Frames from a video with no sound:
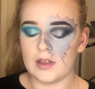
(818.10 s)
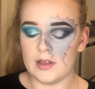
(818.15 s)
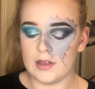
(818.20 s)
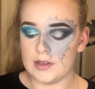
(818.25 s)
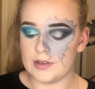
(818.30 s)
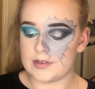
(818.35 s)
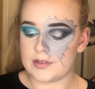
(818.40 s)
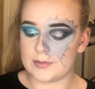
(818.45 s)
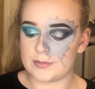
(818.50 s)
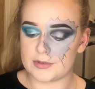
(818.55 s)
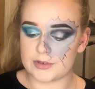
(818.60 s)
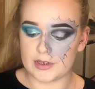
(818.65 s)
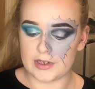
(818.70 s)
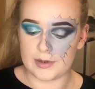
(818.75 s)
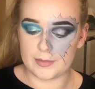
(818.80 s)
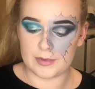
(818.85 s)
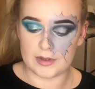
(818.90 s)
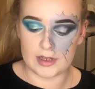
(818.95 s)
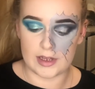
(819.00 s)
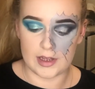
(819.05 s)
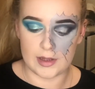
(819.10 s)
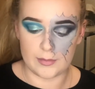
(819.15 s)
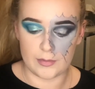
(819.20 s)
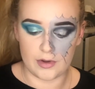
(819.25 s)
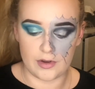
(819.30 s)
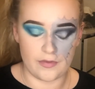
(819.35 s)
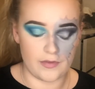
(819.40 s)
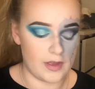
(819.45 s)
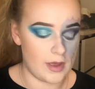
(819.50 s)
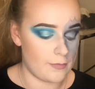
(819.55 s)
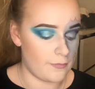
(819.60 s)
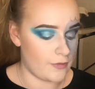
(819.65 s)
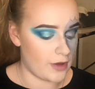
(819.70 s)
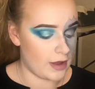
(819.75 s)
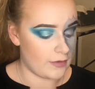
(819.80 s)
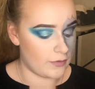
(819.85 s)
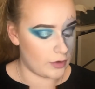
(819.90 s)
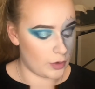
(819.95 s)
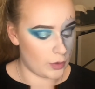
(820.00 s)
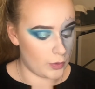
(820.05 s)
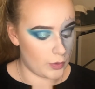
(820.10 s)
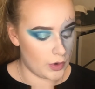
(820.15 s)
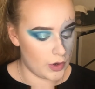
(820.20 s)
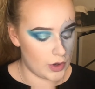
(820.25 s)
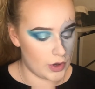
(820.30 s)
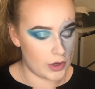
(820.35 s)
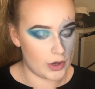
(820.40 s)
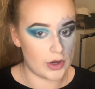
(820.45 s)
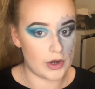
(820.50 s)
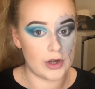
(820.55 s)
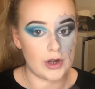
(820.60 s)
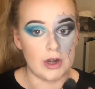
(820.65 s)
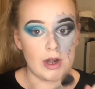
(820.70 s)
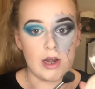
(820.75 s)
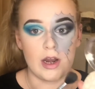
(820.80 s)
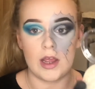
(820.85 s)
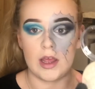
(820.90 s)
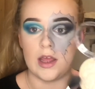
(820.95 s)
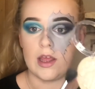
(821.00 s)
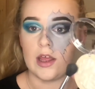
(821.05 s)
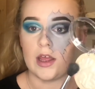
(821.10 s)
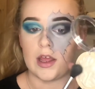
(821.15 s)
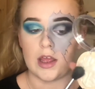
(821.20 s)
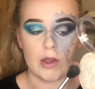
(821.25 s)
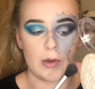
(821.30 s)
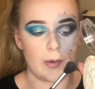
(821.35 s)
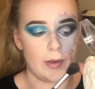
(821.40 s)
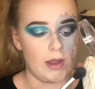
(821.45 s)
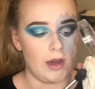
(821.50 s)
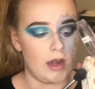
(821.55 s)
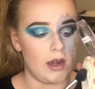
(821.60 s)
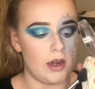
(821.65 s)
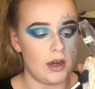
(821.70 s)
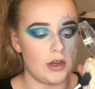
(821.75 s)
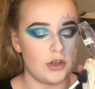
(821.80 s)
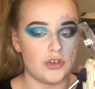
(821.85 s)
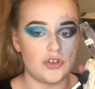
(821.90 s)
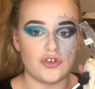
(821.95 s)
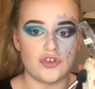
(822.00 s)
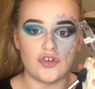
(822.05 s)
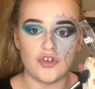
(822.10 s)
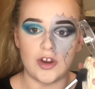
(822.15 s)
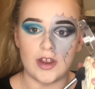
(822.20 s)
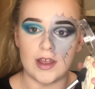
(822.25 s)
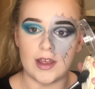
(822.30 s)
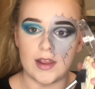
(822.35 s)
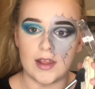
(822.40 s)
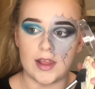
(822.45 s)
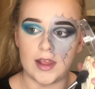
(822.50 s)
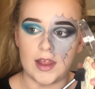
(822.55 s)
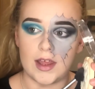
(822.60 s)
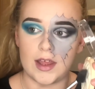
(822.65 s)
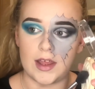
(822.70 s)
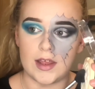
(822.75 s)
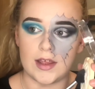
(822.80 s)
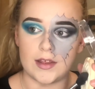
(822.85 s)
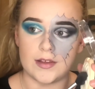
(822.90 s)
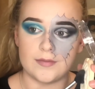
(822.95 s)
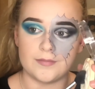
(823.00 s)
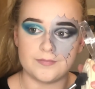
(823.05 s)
So I'm just going in with the Morphe M501, going straight in there,